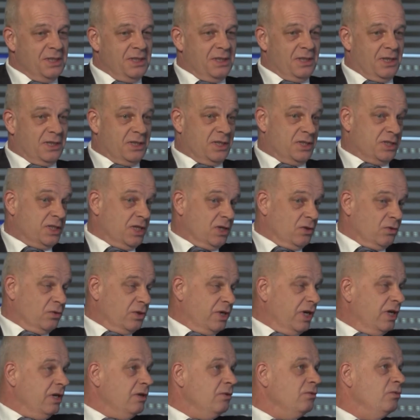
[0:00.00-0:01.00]
And I said,
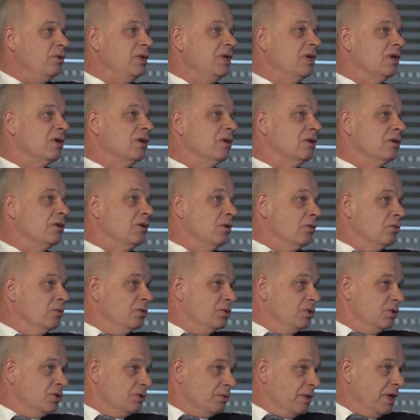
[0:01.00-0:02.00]
okay, we are going
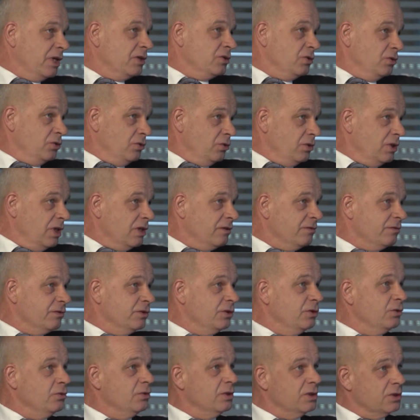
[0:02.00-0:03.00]
to try to do that for
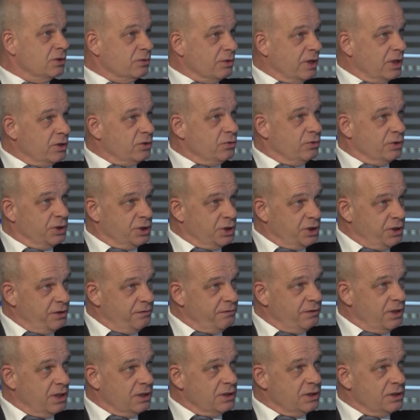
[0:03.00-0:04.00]
you and try to
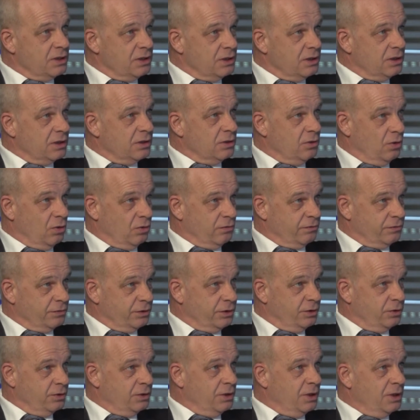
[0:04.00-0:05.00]
achieve that goal for
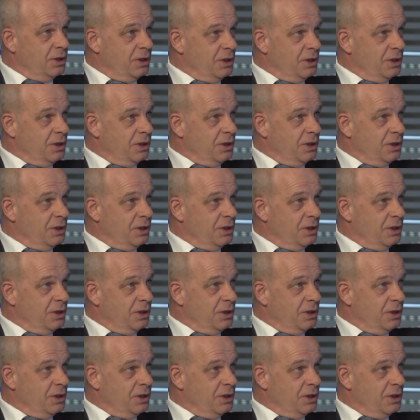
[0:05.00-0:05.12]
you.